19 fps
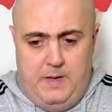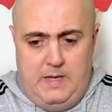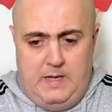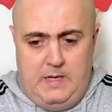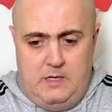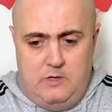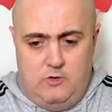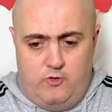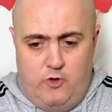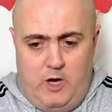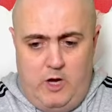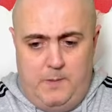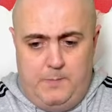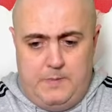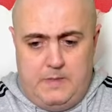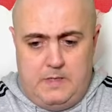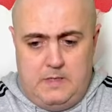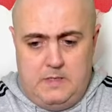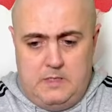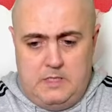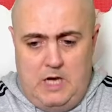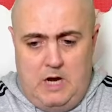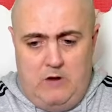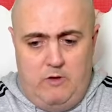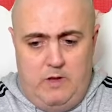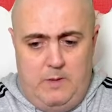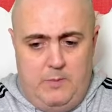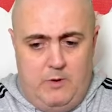be dropped.
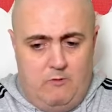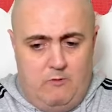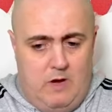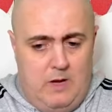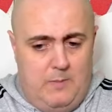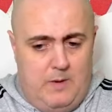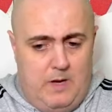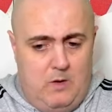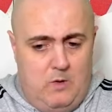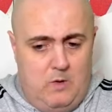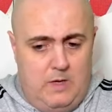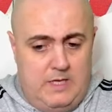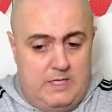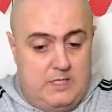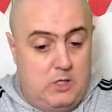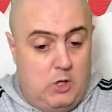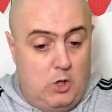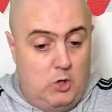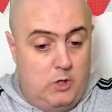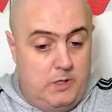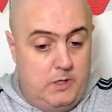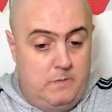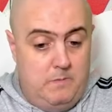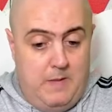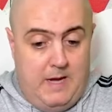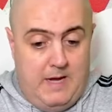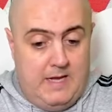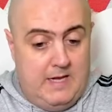Sorry, but Robbo is done.
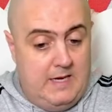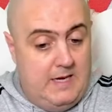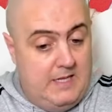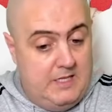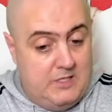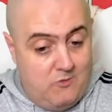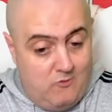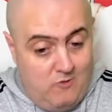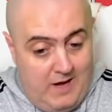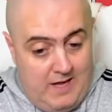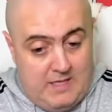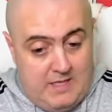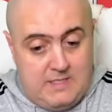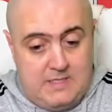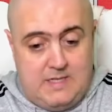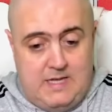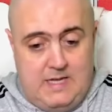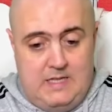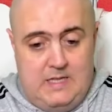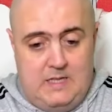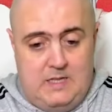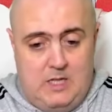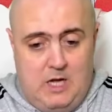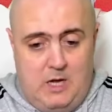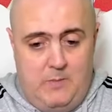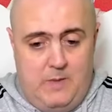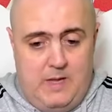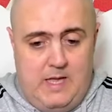Maka needs a rest and
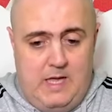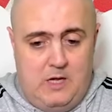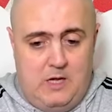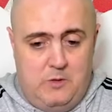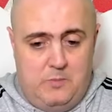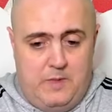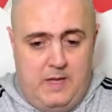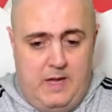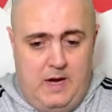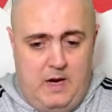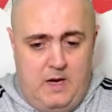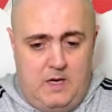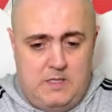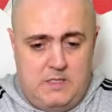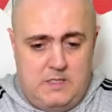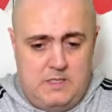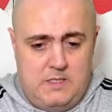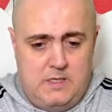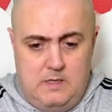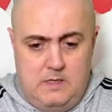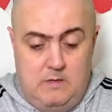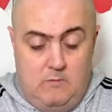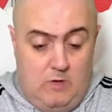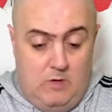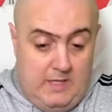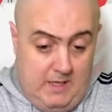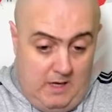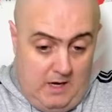Dom a kick up the arse.
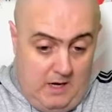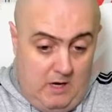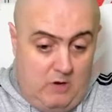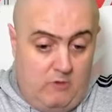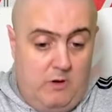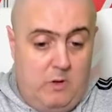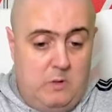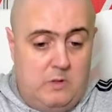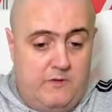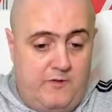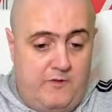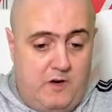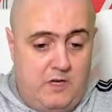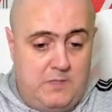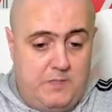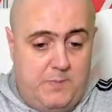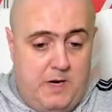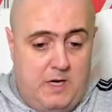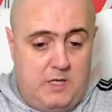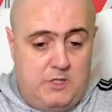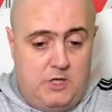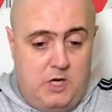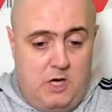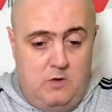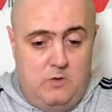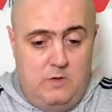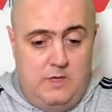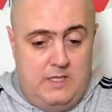Well, I agree with the first part,
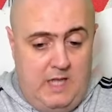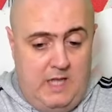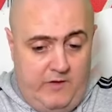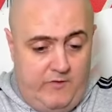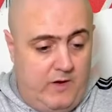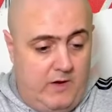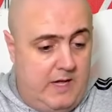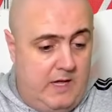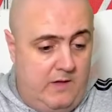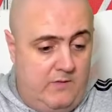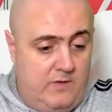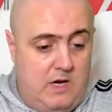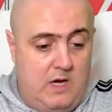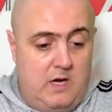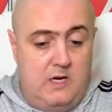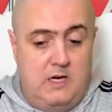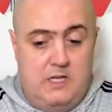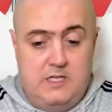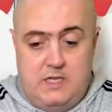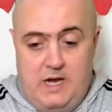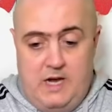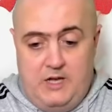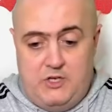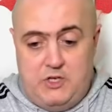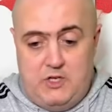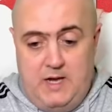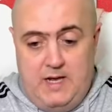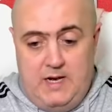Joe. He's definitely given Arne a
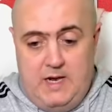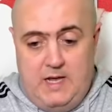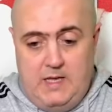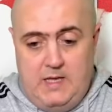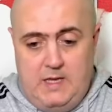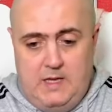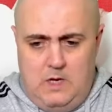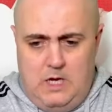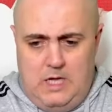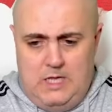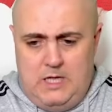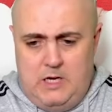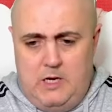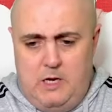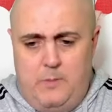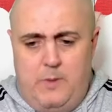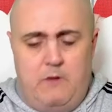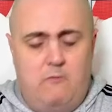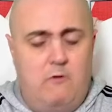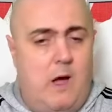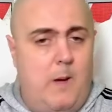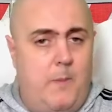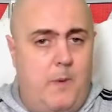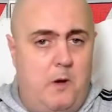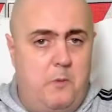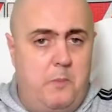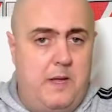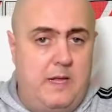selection headache. I don't know about
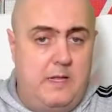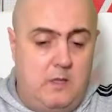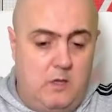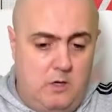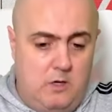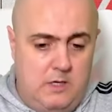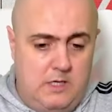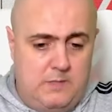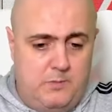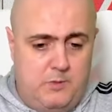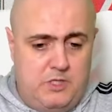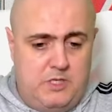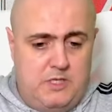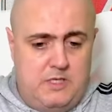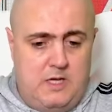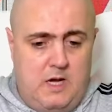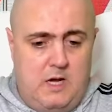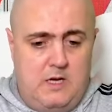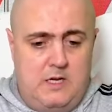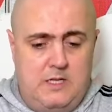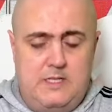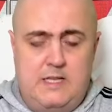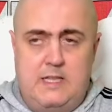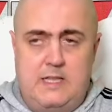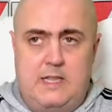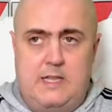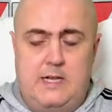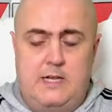Robbo being done as much as Arne
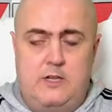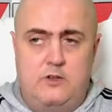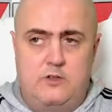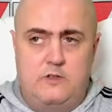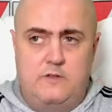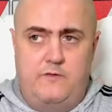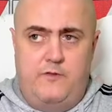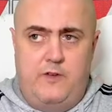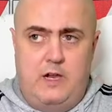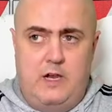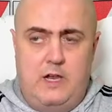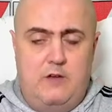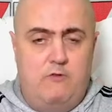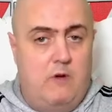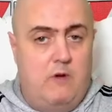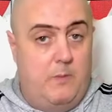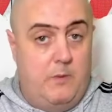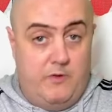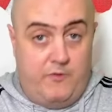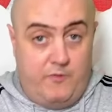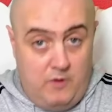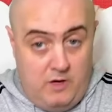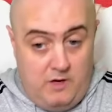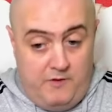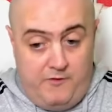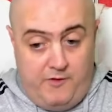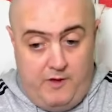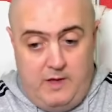said that he doesn't feel like Robbo's
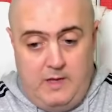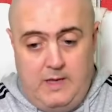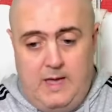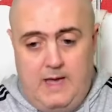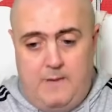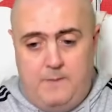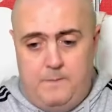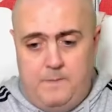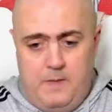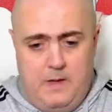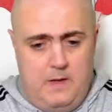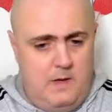fully fit yet.